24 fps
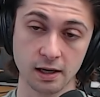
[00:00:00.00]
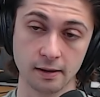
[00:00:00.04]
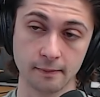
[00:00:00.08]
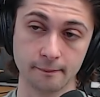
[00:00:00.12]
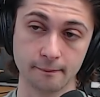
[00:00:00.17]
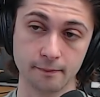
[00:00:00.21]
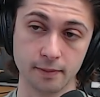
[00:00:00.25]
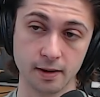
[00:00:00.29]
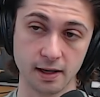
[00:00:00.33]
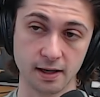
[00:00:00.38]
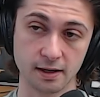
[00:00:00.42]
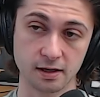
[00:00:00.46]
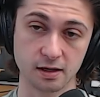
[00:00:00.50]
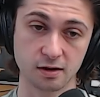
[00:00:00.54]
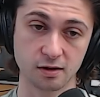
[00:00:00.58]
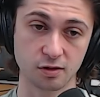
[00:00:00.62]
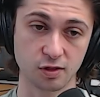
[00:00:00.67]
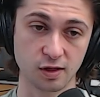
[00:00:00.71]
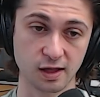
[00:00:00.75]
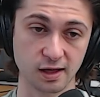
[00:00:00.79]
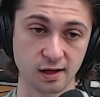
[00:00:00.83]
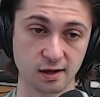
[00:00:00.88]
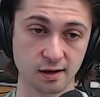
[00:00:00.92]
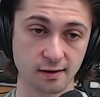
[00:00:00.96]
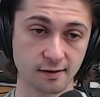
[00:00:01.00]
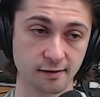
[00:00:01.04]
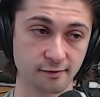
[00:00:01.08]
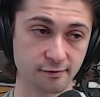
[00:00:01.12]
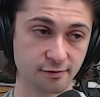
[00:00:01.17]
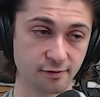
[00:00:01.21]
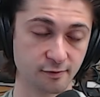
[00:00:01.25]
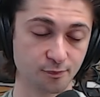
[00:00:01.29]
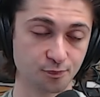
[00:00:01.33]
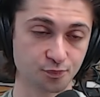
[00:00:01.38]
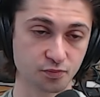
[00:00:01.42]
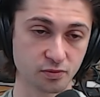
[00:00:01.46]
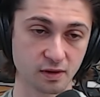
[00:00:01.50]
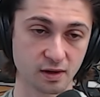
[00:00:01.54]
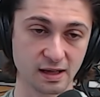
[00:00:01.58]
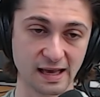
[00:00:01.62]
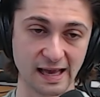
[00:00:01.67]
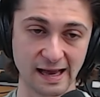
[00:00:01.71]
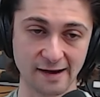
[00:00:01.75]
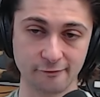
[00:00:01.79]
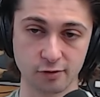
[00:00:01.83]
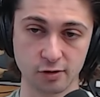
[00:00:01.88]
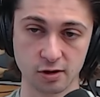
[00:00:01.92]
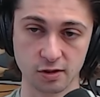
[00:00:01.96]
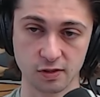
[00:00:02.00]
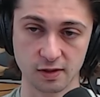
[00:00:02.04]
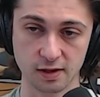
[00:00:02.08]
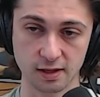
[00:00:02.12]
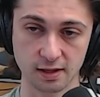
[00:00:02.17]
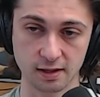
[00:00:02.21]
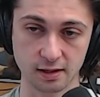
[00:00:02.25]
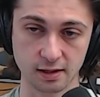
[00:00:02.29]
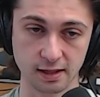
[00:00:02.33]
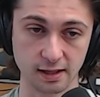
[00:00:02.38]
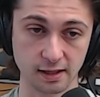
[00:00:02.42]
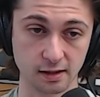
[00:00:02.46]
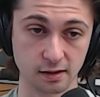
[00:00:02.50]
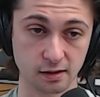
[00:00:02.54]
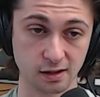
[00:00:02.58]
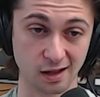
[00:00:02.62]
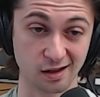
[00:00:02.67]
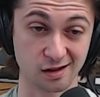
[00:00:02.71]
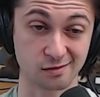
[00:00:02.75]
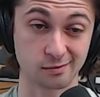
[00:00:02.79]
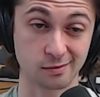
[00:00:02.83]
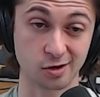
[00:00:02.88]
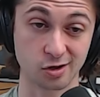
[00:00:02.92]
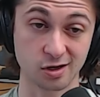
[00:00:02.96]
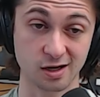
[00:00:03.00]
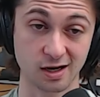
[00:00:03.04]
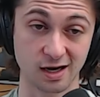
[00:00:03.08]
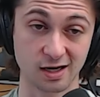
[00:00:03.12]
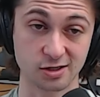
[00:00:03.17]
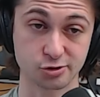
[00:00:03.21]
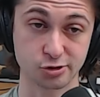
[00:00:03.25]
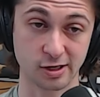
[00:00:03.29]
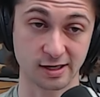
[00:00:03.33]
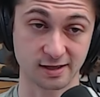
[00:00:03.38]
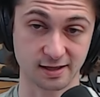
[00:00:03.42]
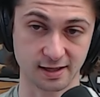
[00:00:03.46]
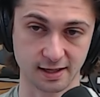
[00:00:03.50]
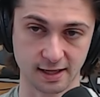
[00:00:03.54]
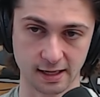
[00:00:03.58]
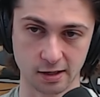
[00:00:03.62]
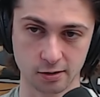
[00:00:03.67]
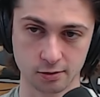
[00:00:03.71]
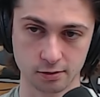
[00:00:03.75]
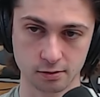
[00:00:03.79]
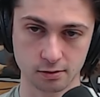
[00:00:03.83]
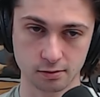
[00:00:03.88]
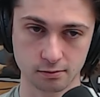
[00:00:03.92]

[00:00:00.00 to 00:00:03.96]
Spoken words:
But think of everything is a smart contract account,